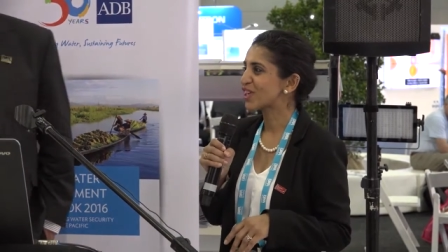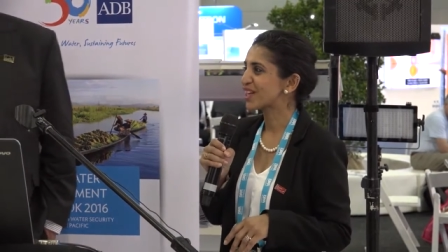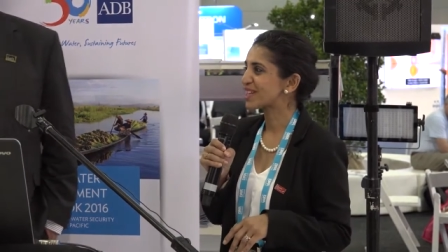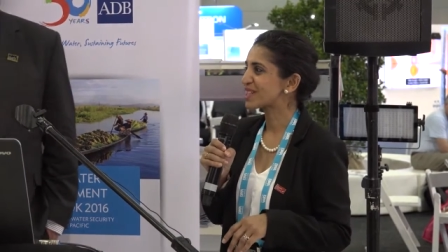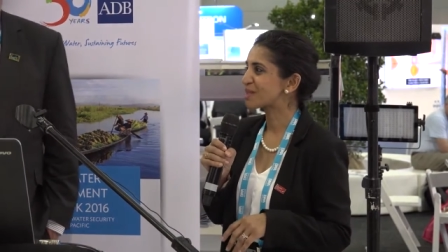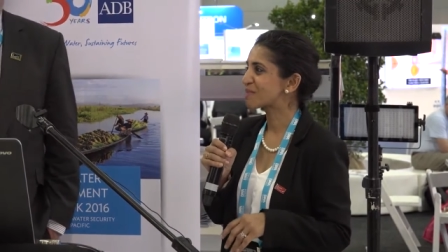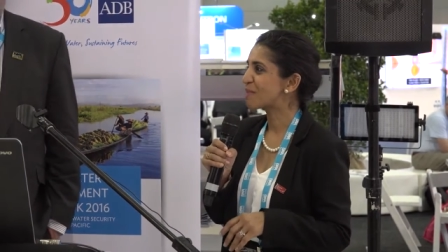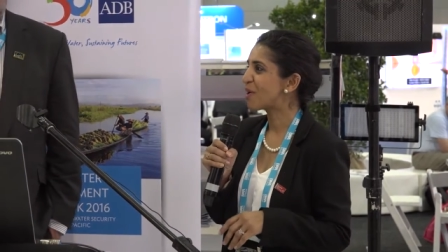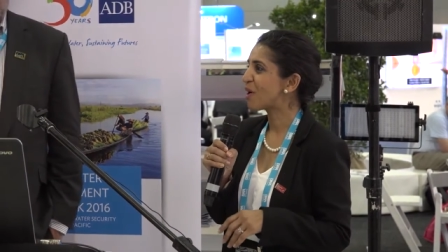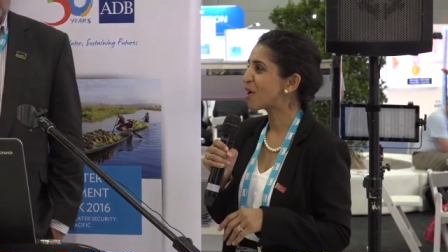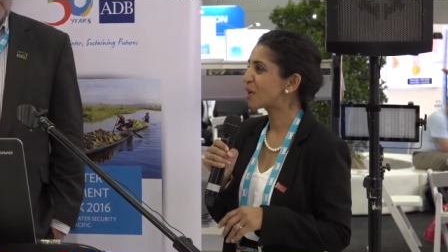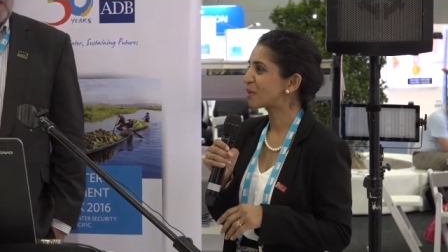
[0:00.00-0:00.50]

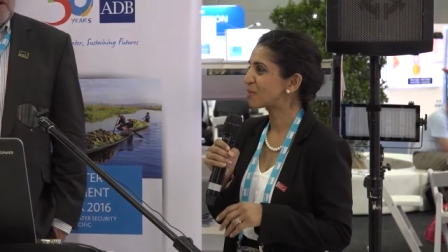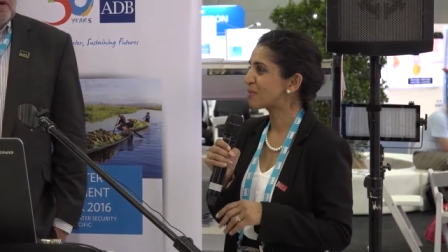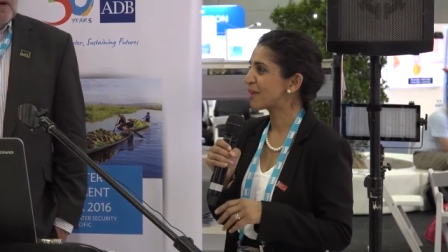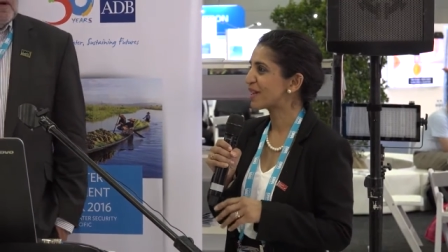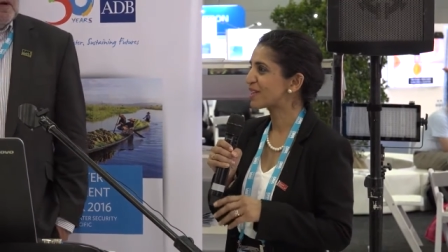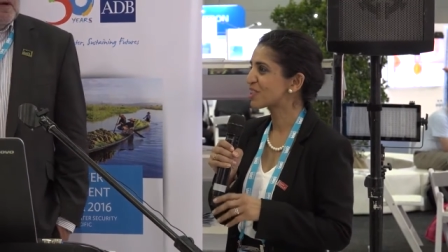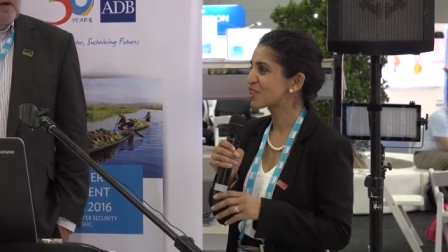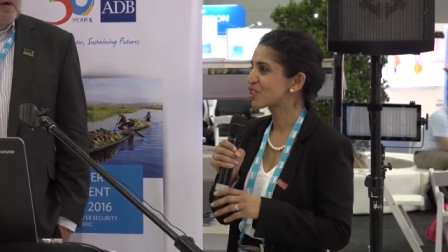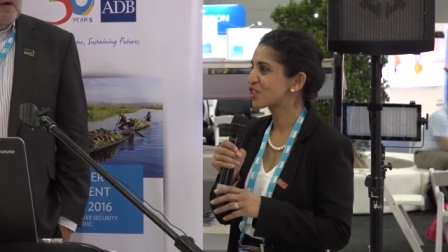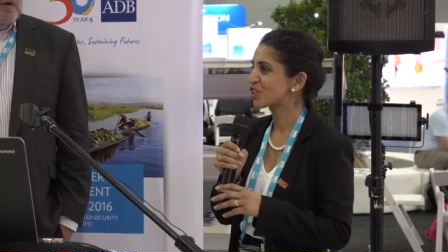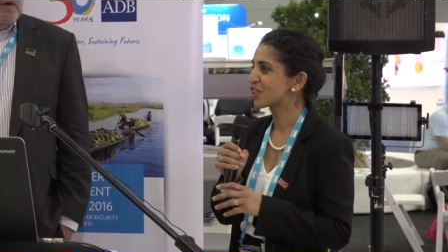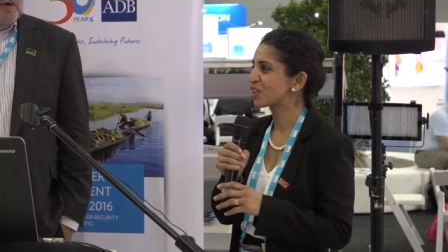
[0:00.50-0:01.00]
As Mark
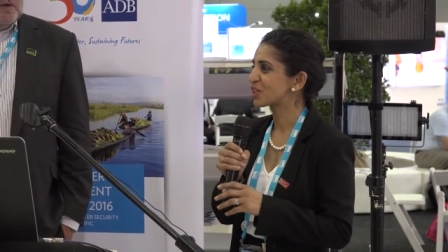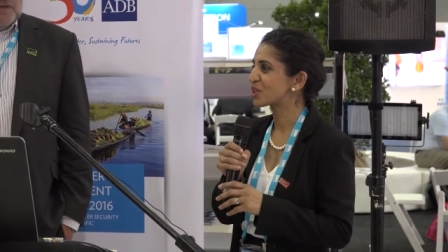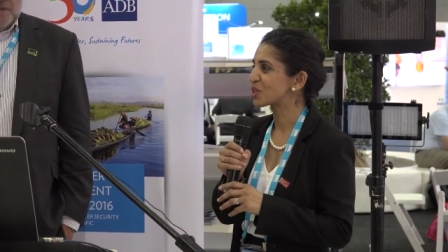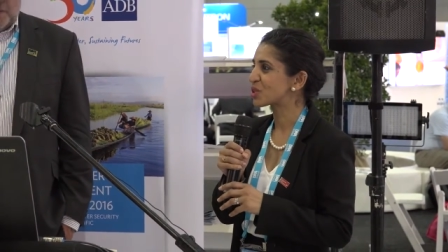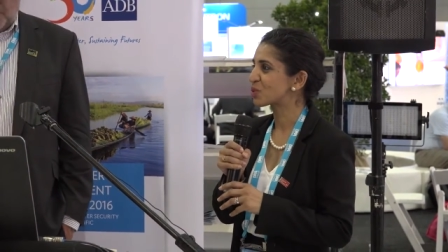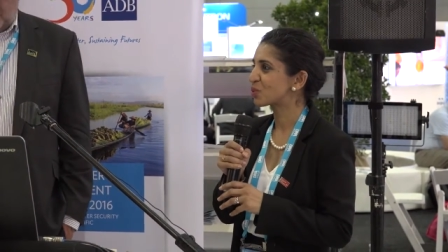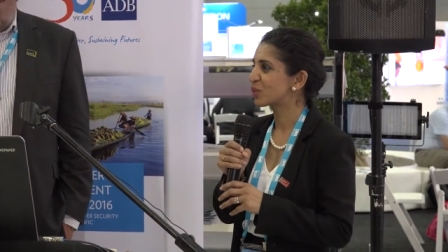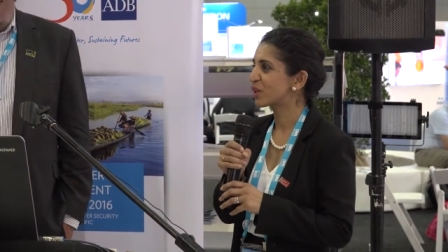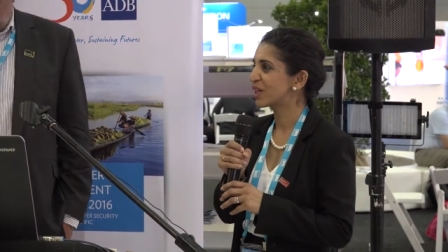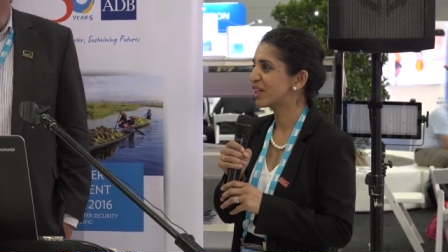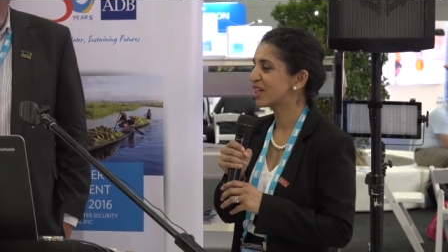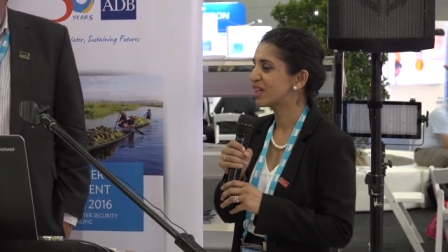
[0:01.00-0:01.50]
mentioned,
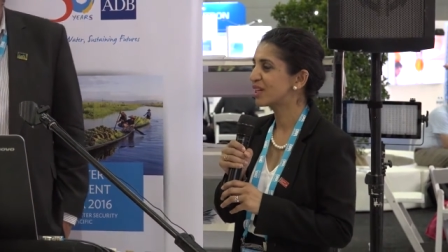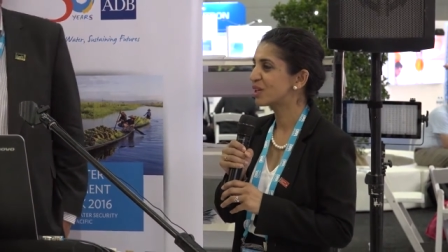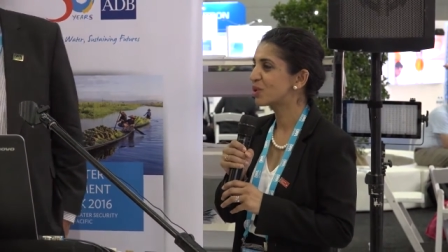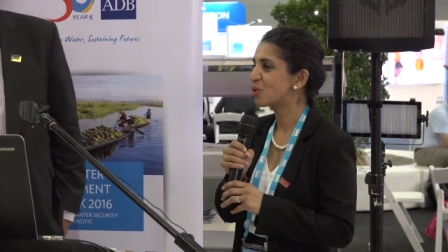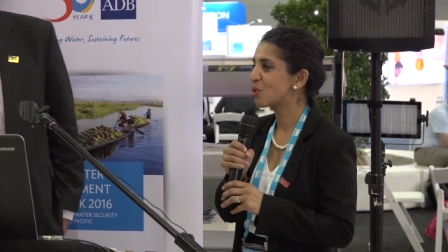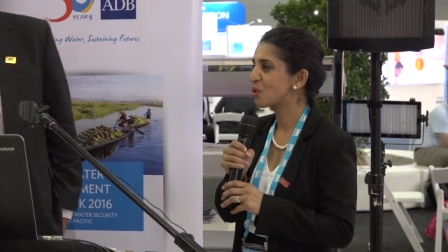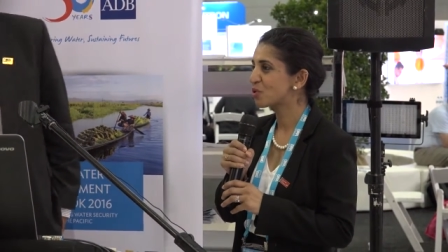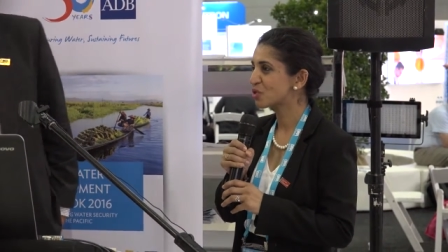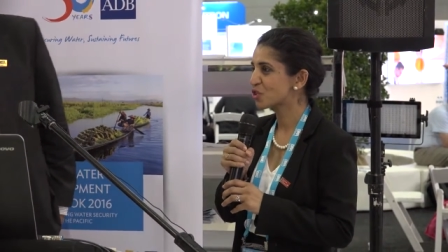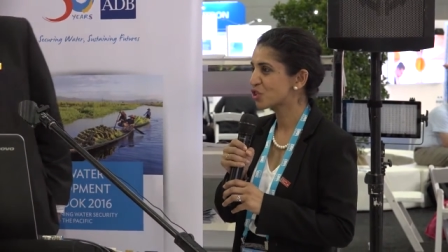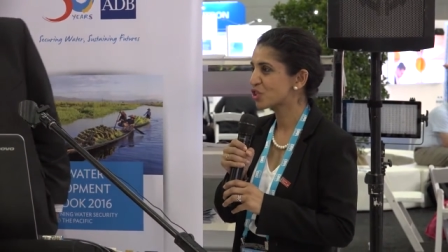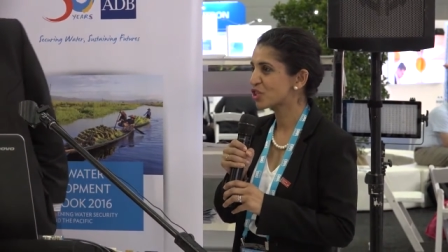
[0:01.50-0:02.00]
we
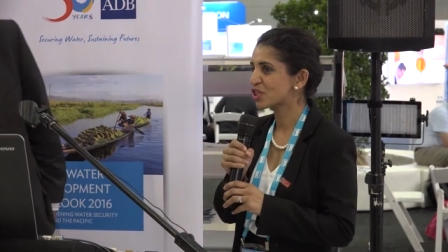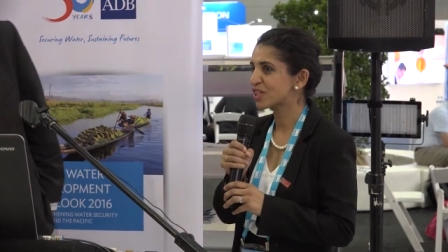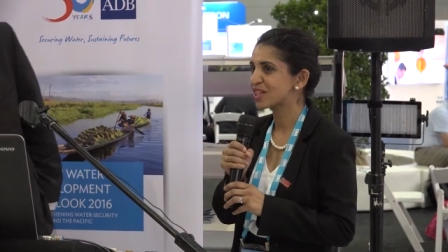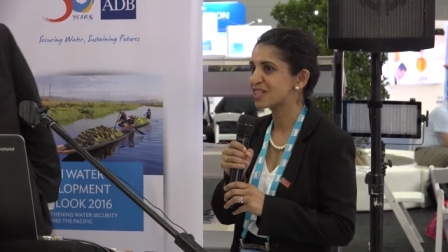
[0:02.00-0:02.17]
launched